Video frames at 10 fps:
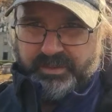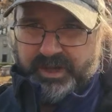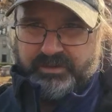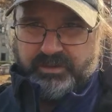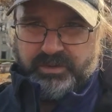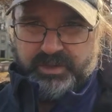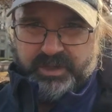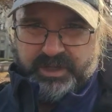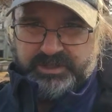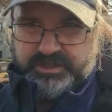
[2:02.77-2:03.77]

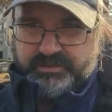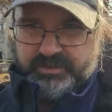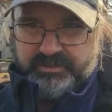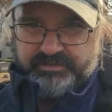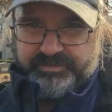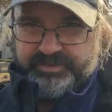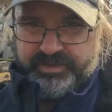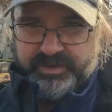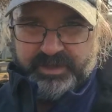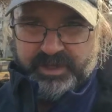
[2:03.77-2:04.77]
microcosm of
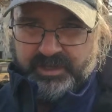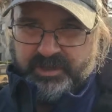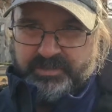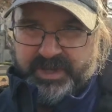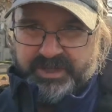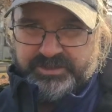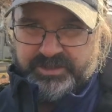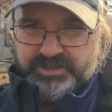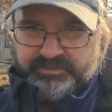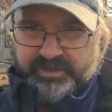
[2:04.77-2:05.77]
the
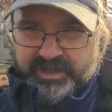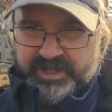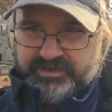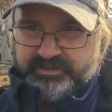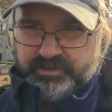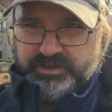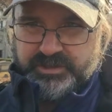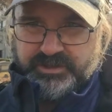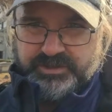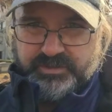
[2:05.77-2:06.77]
passage of the last few
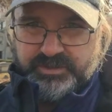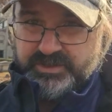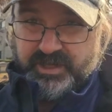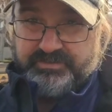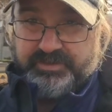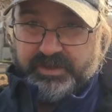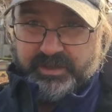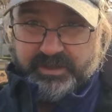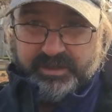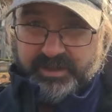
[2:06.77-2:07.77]
centuries. And I
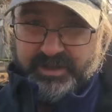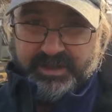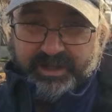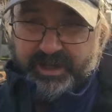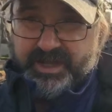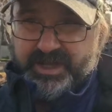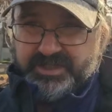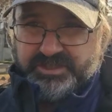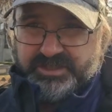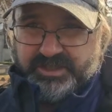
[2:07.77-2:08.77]
feel it, and I
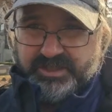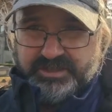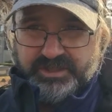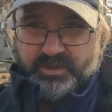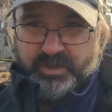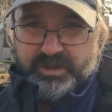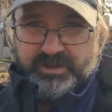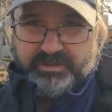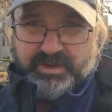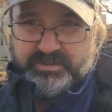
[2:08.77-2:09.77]
kind of see it as I
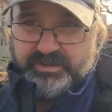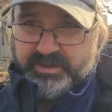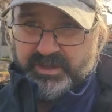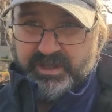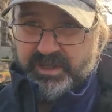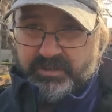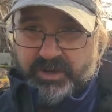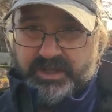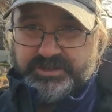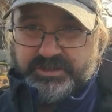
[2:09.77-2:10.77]
walk around.
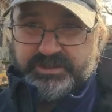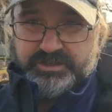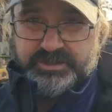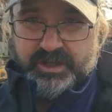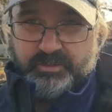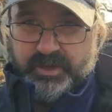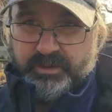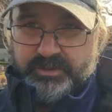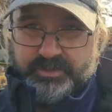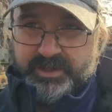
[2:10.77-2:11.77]
Boston's the same way
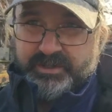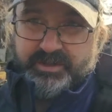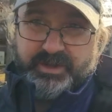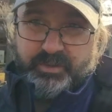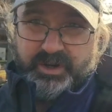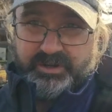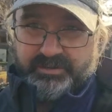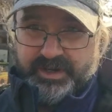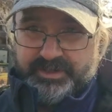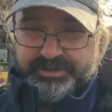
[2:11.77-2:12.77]
with me. You know, I walk
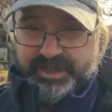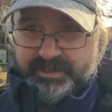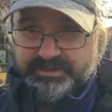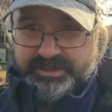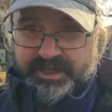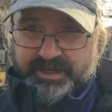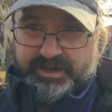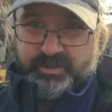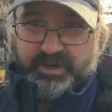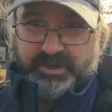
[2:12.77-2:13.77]
around
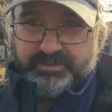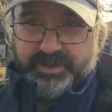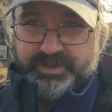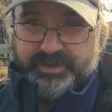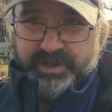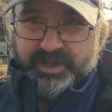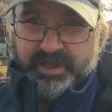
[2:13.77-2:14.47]
downtown, I walk around